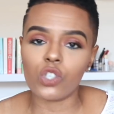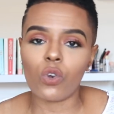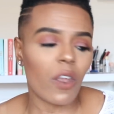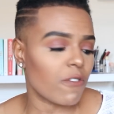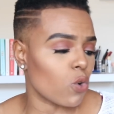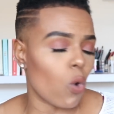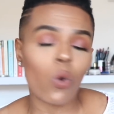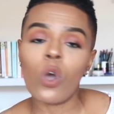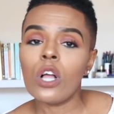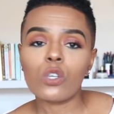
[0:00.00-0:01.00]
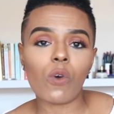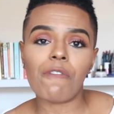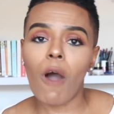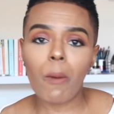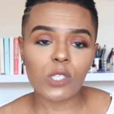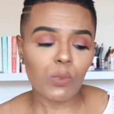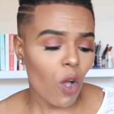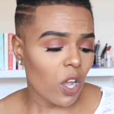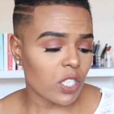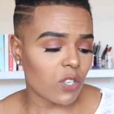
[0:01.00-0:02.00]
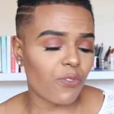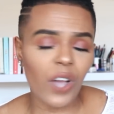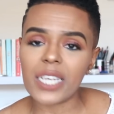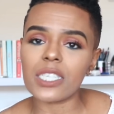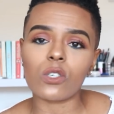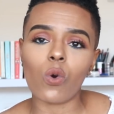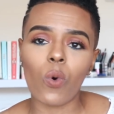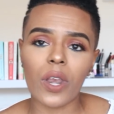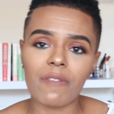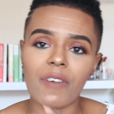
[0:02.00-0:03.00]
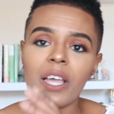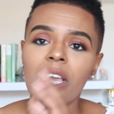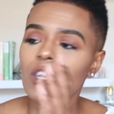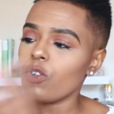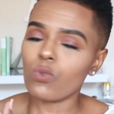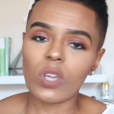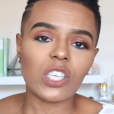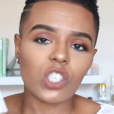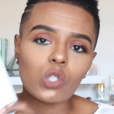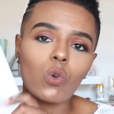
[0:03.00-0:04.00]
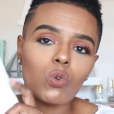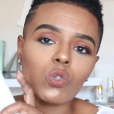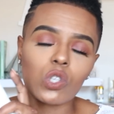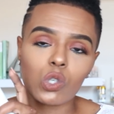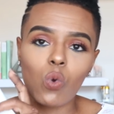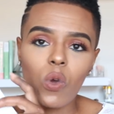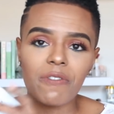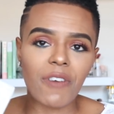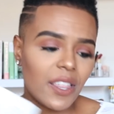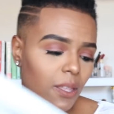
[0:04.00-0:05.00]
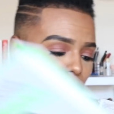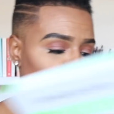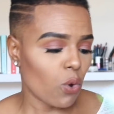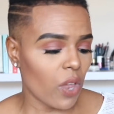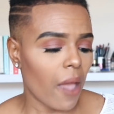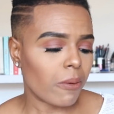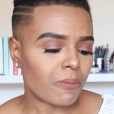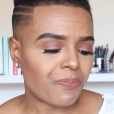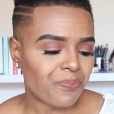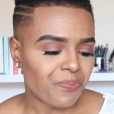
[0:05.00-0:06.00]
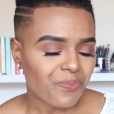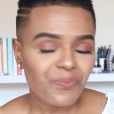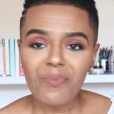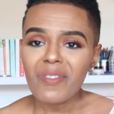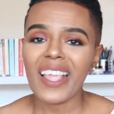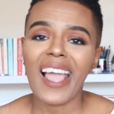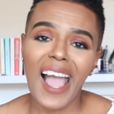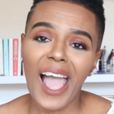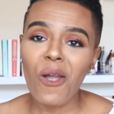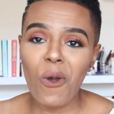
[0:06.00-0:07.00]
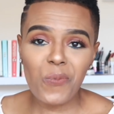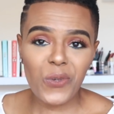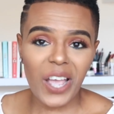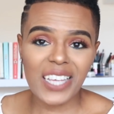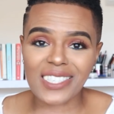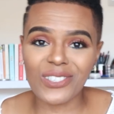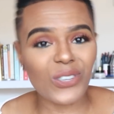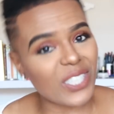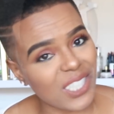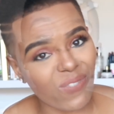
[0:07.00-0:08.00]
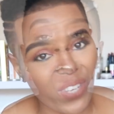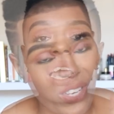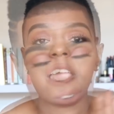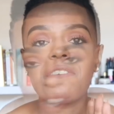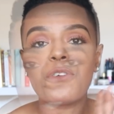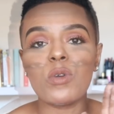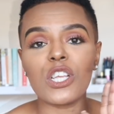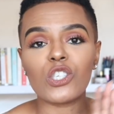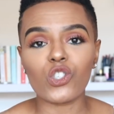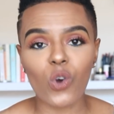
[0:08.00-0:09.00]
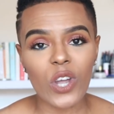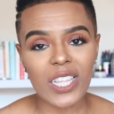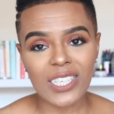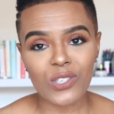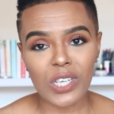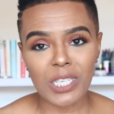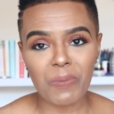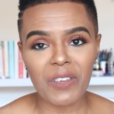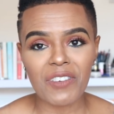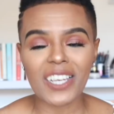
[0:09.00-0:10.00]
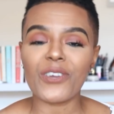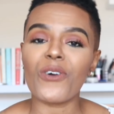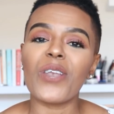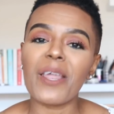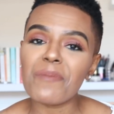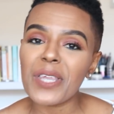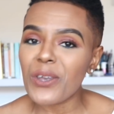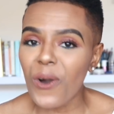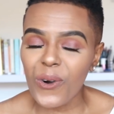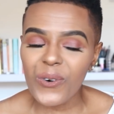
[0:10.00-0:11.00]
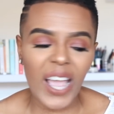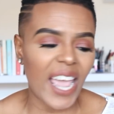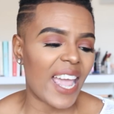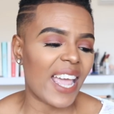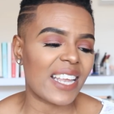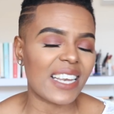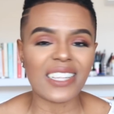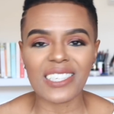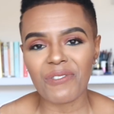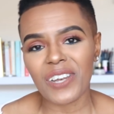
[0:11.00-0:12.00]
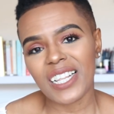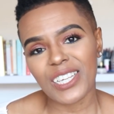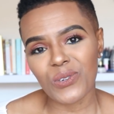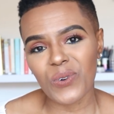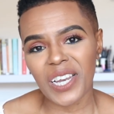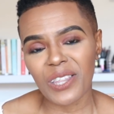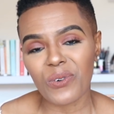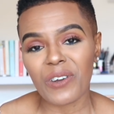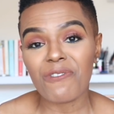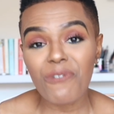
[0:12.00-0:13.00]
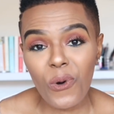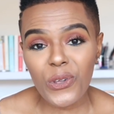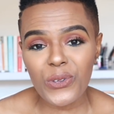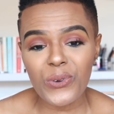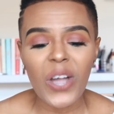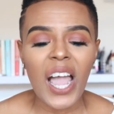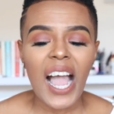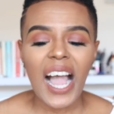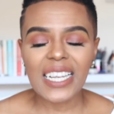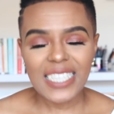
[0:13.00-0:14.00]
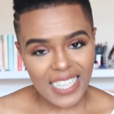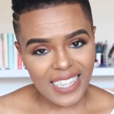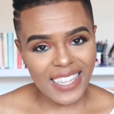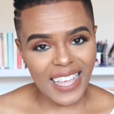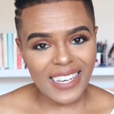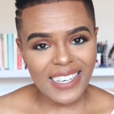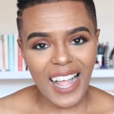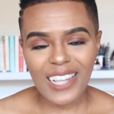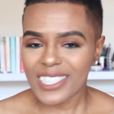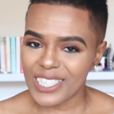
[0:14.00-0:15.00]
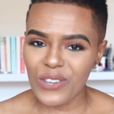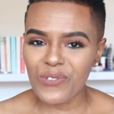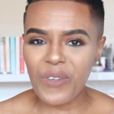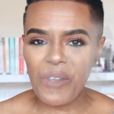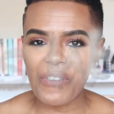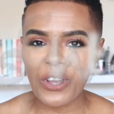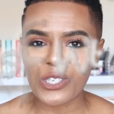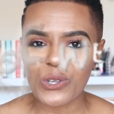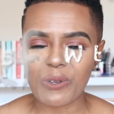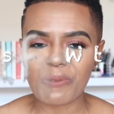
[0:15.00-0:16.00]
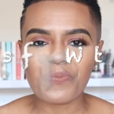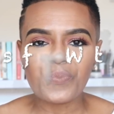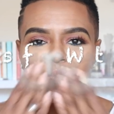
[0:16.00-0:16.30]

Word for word: You don't have to go to a farmer's market to find it or whatever. You can just go to the store and find them. So yeah, I hope you guys enjoyed this video. If you enjoyed this recipe video, let me know and I'll definitely do another one for you. Until then, I'll see you very, very soon.